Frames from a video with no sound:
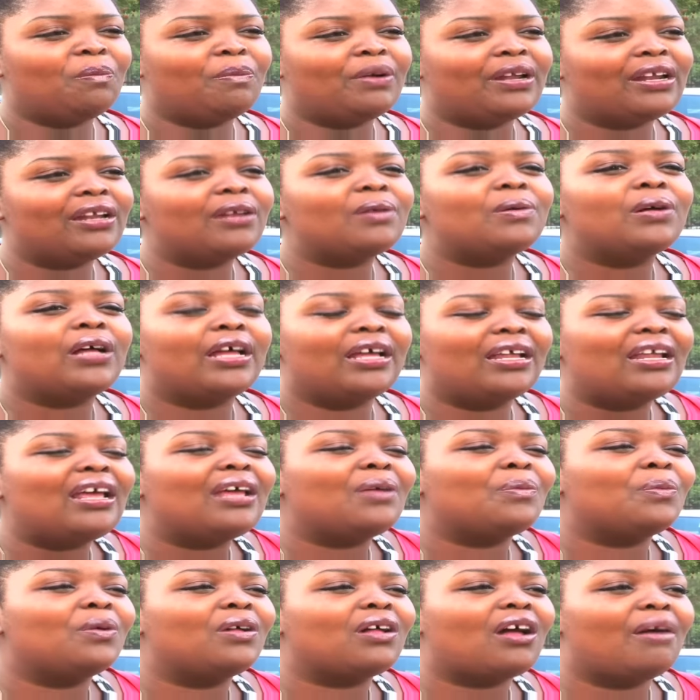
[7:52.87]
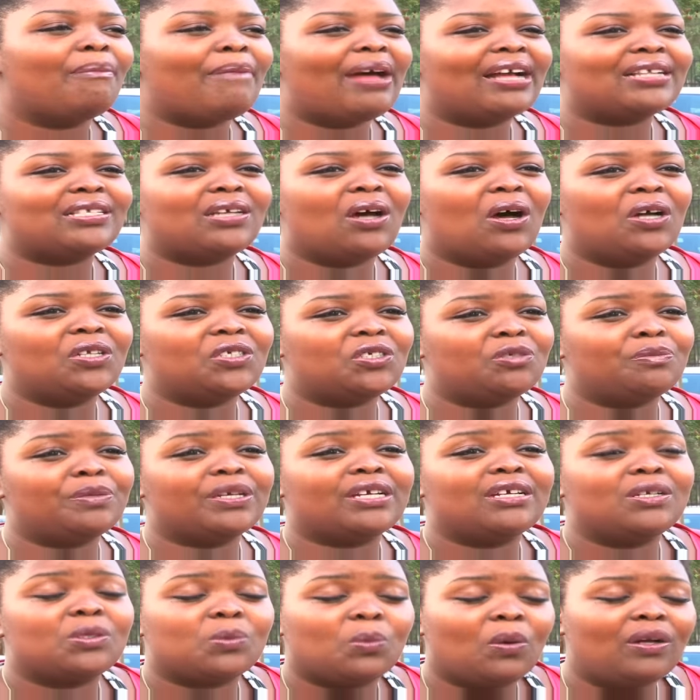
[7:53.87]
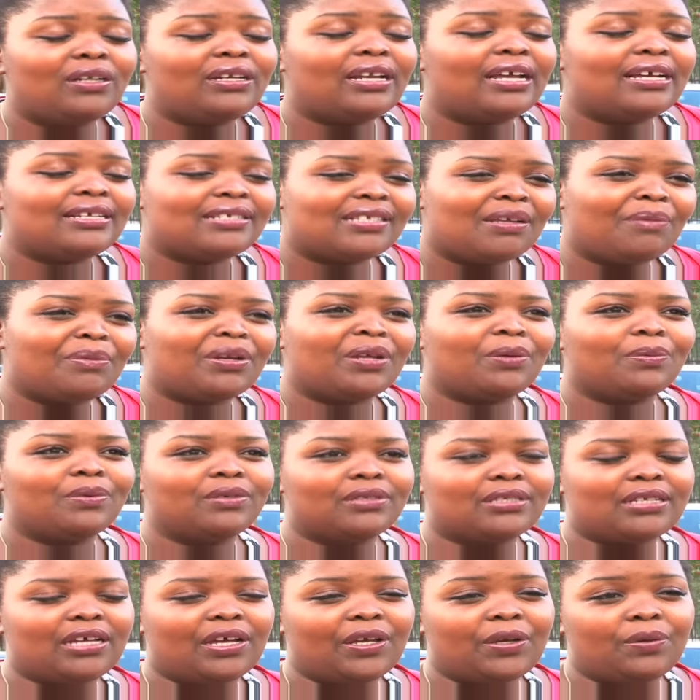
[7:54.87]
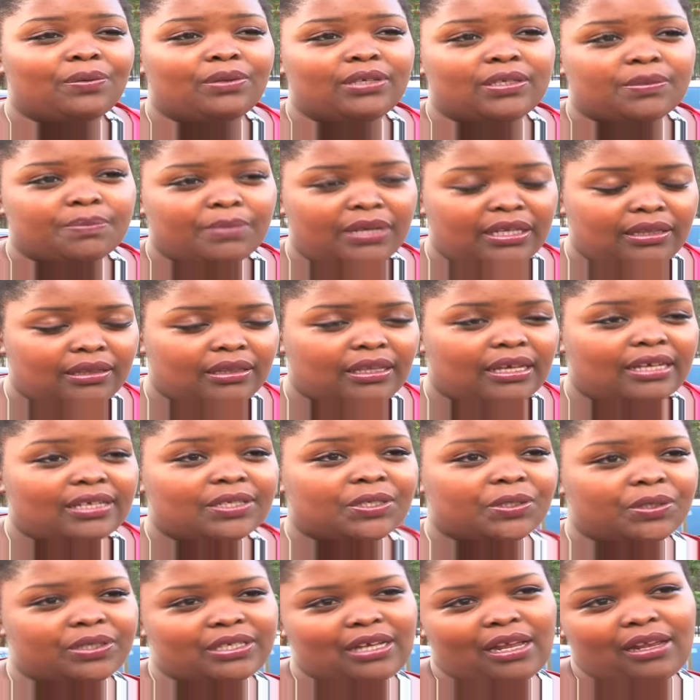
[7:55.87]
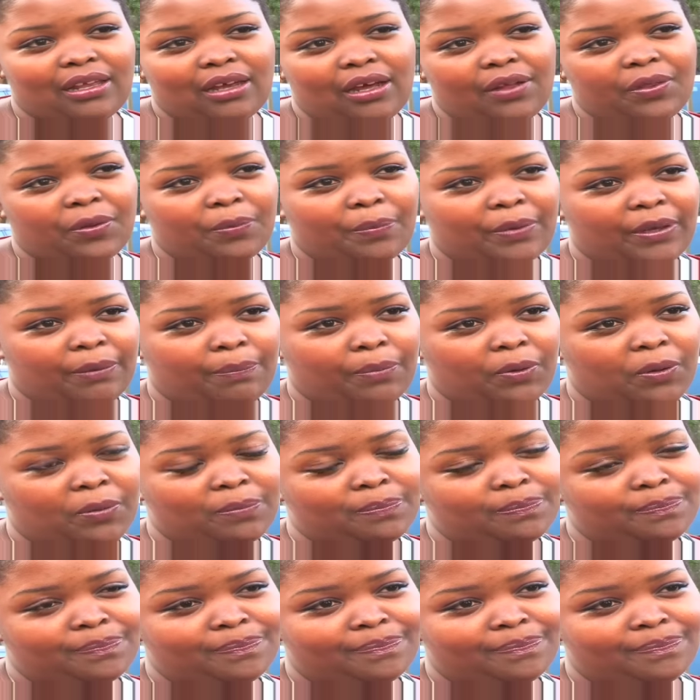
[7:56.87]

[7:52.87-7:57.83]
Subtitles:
But it will come back to haunt you, because one day somebody will tell you these mean things you're telling other people.